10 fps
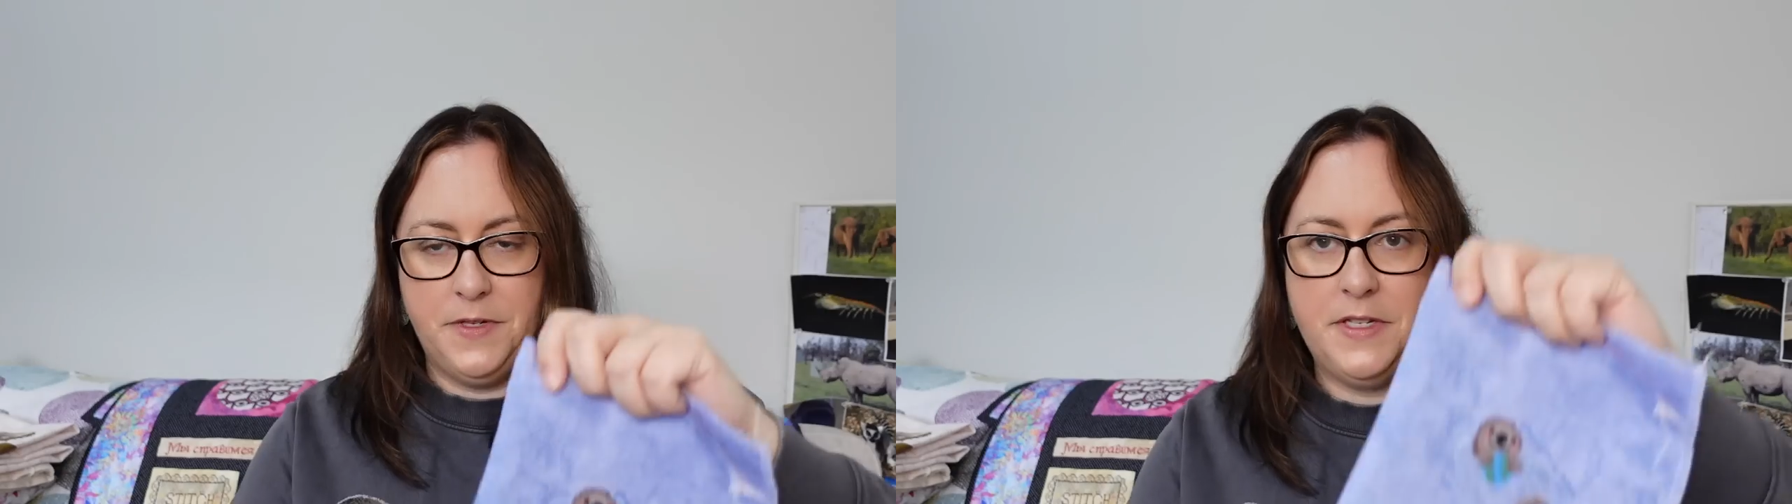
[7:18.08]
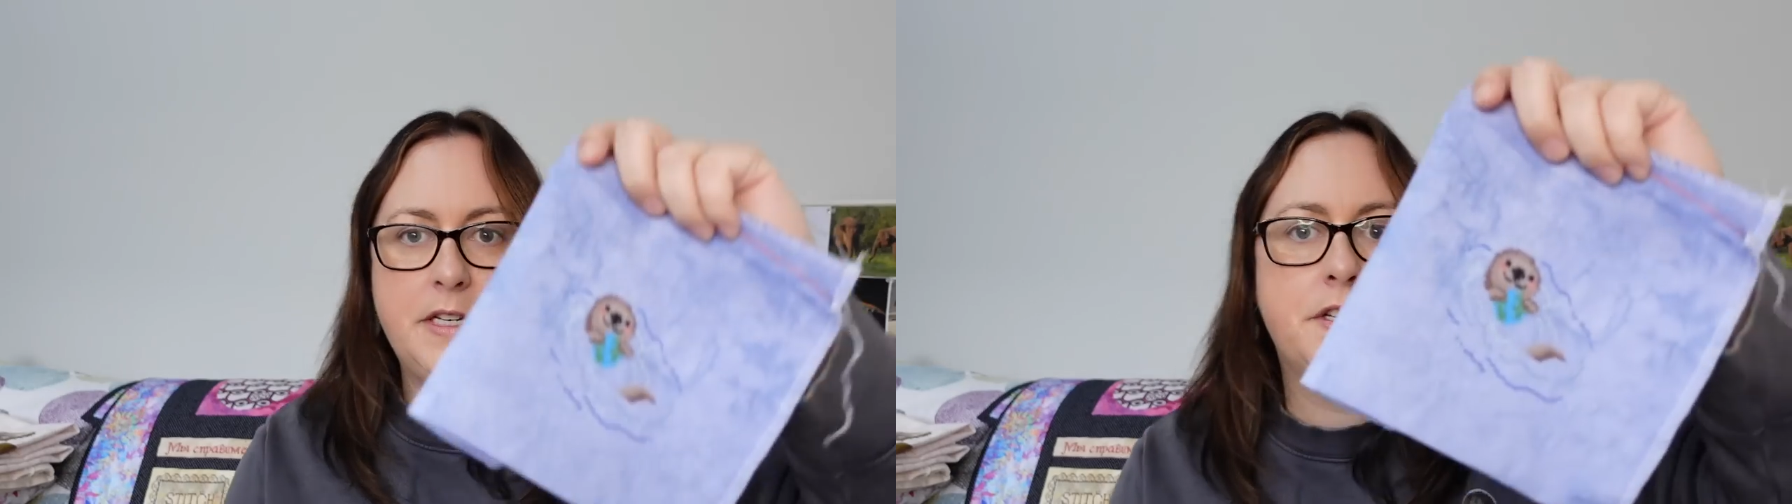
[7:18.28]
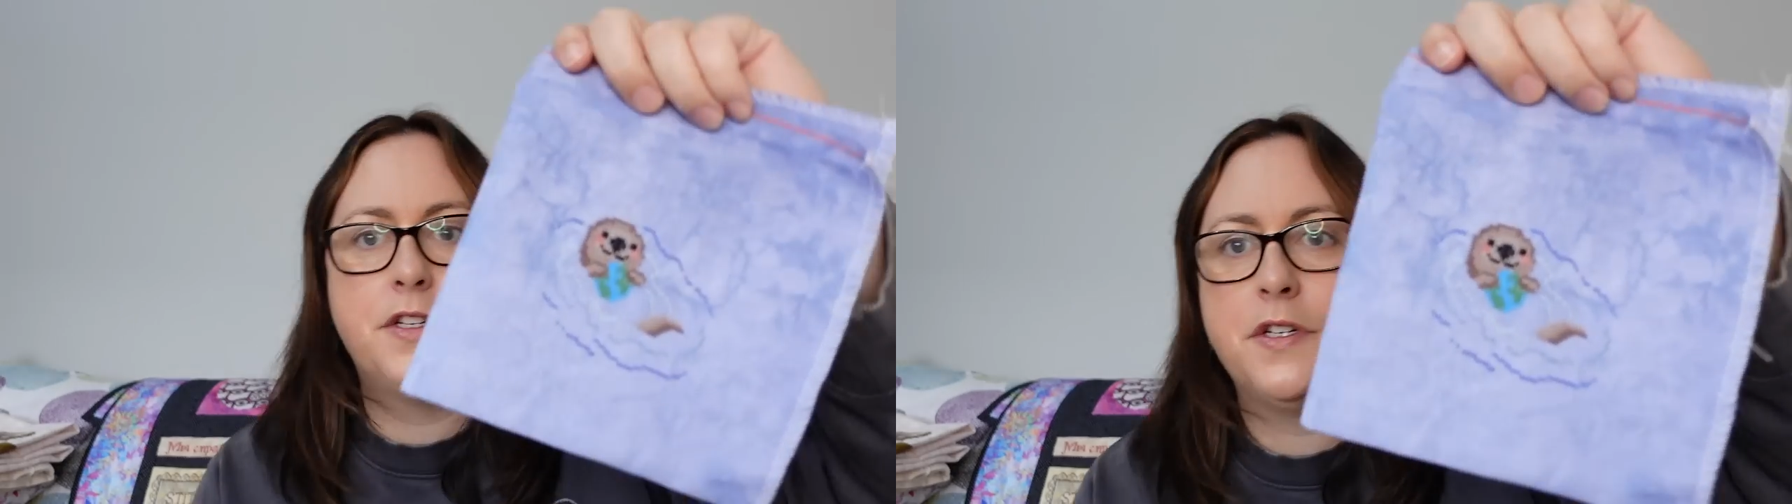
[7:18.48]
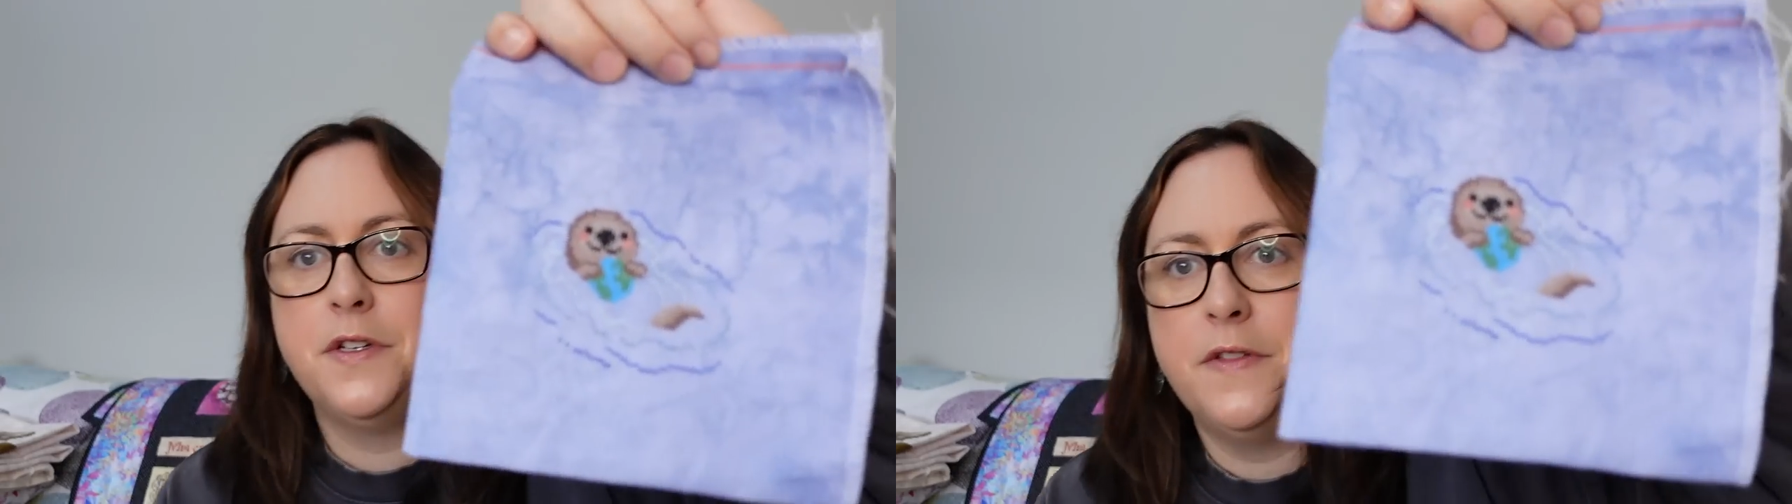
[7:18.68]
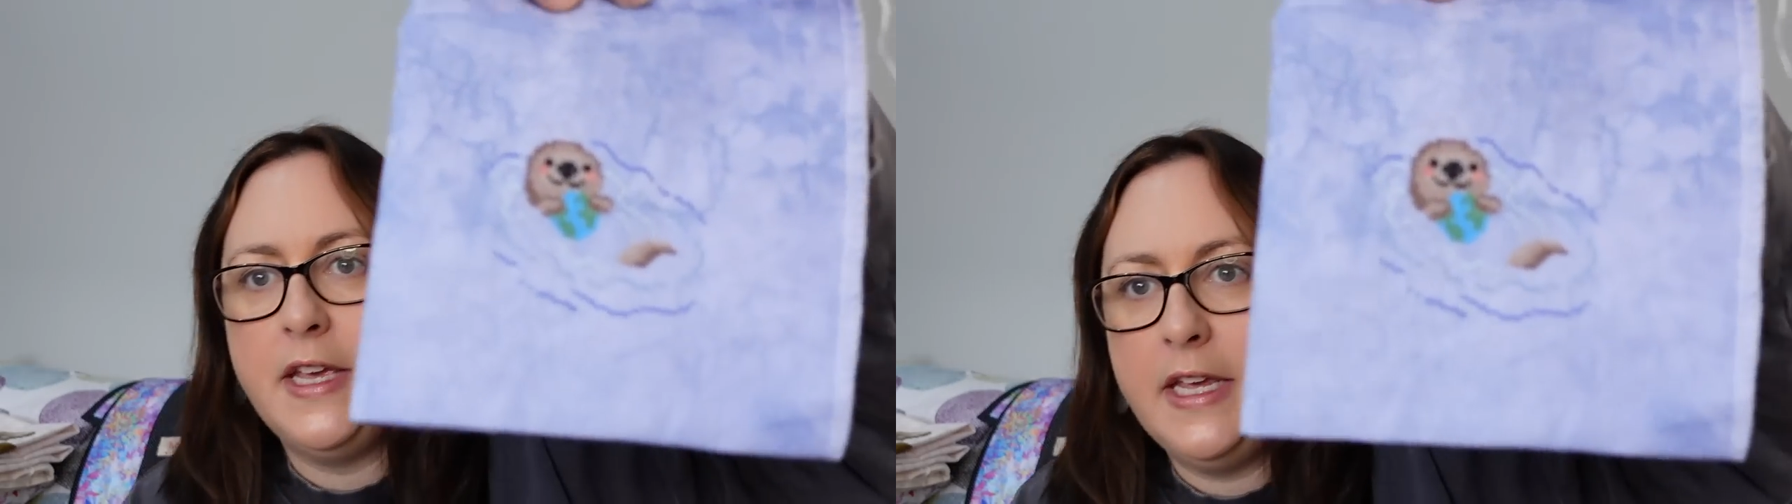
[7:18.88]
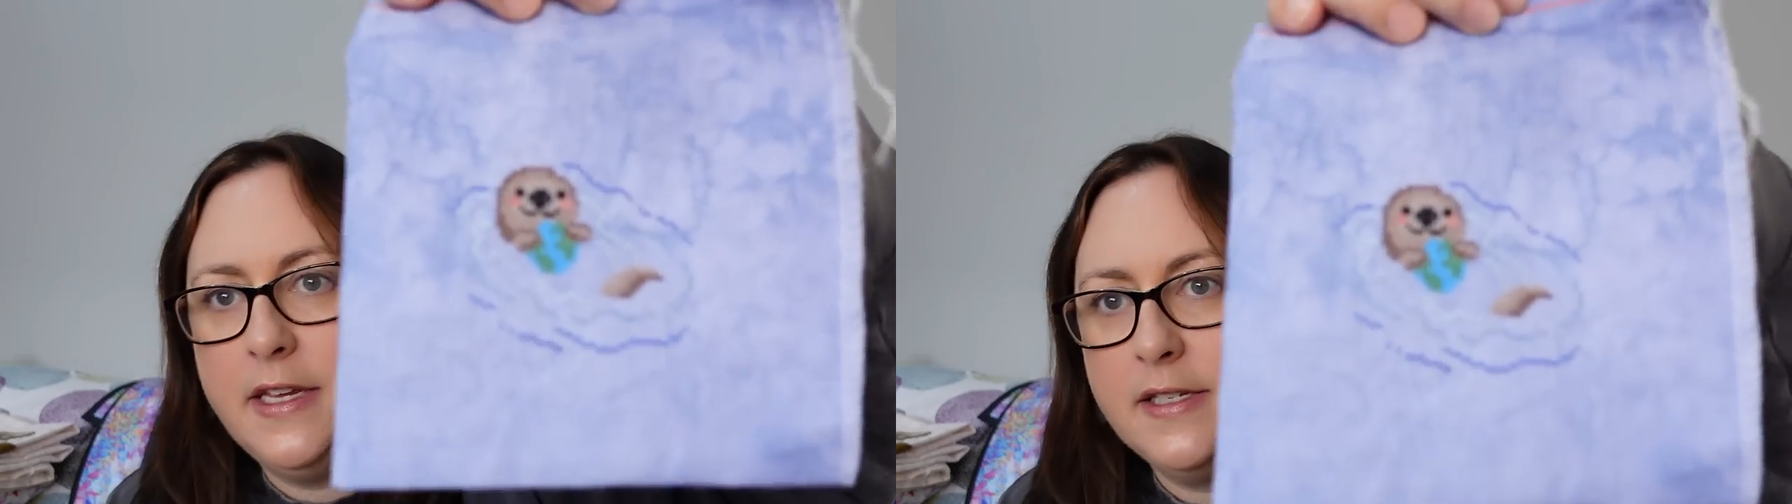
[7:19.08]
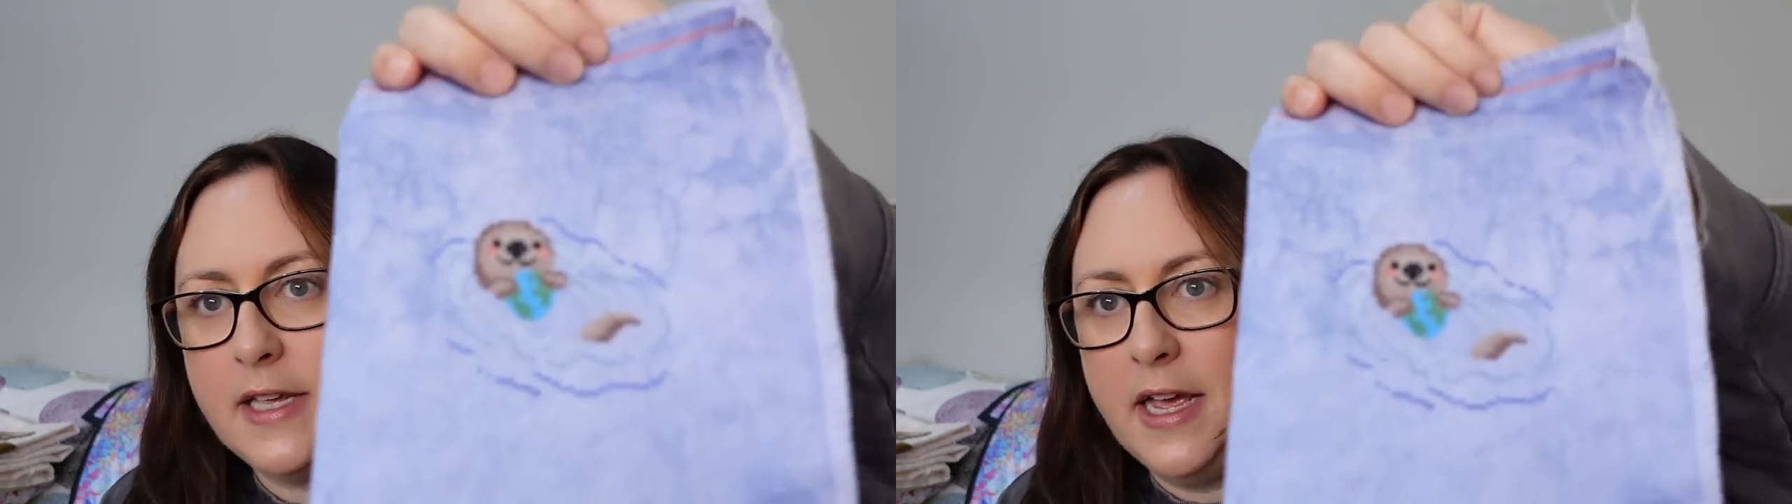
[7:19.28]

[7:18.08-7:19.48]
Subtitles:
stitch these